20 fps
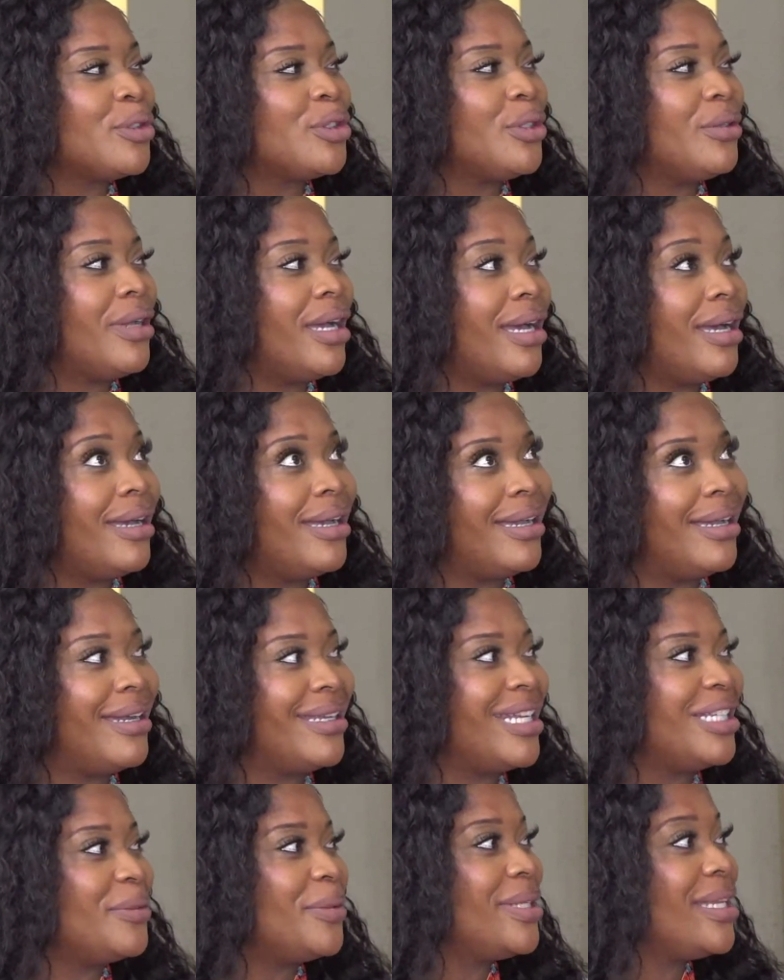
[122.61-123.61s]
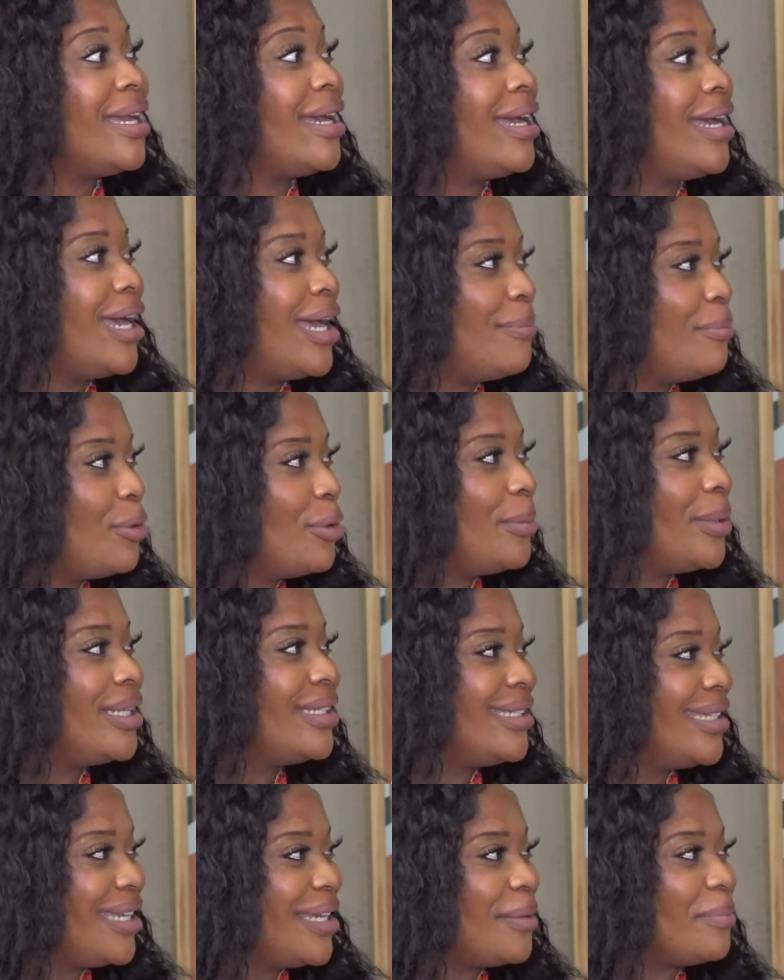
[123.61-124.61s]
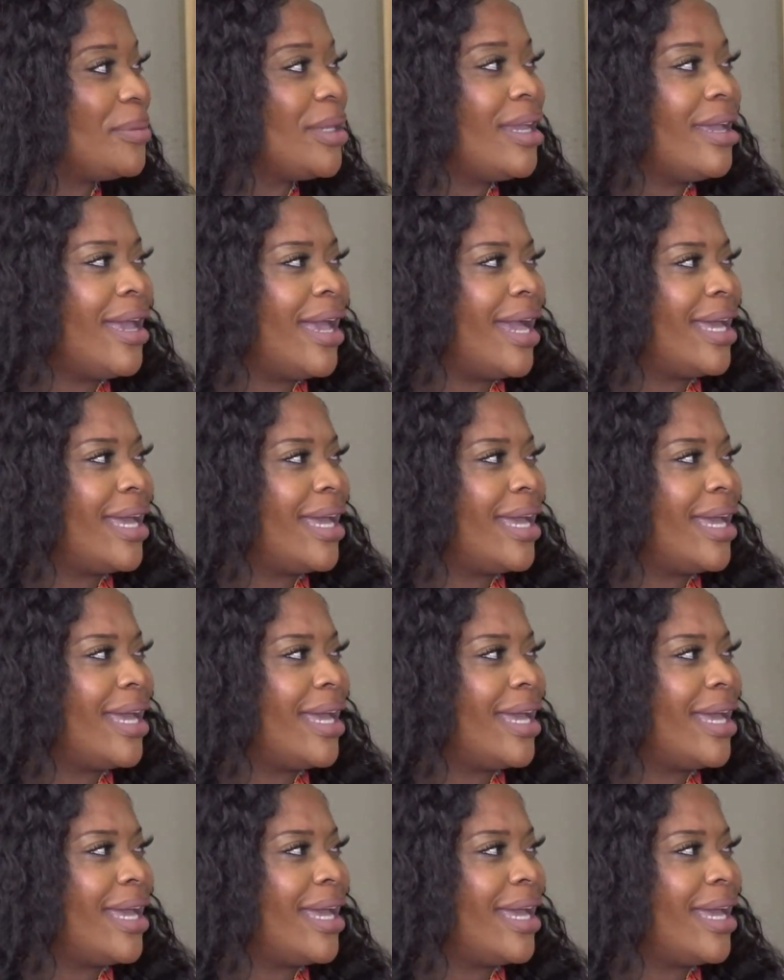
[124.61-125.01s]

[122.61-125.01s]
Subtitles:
So that's where the aha moment came.